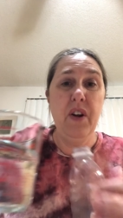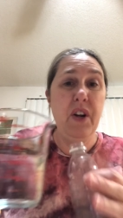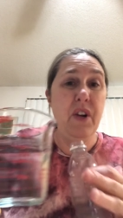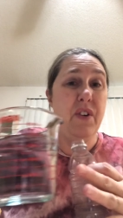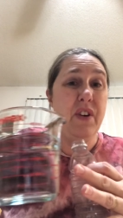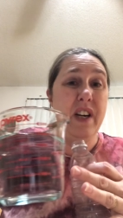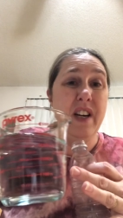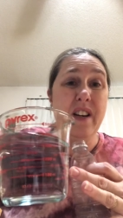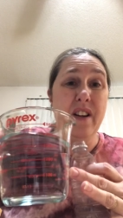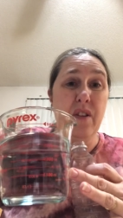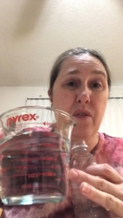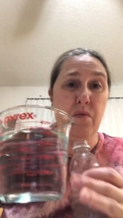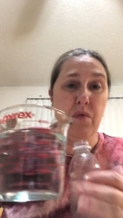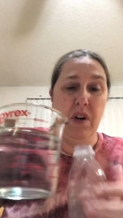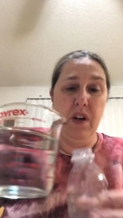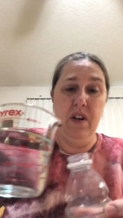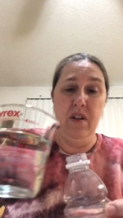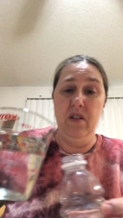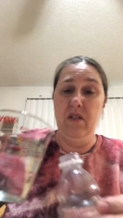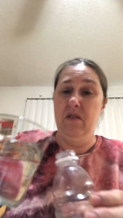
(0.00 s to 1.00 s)
you need is
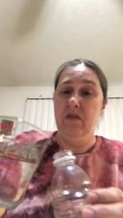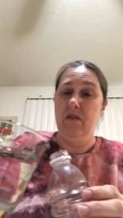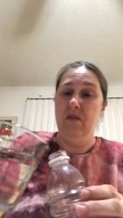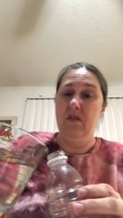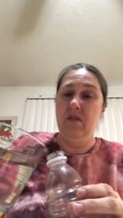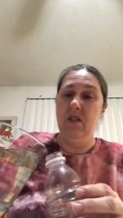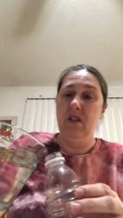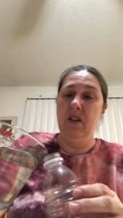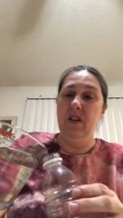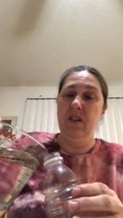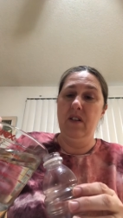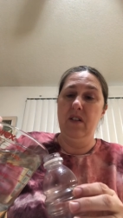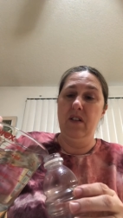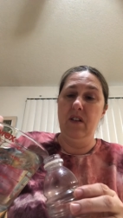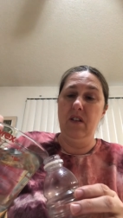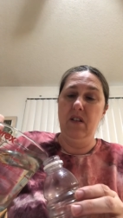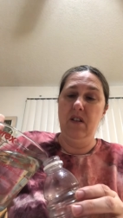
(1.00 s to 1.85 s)
water, honestly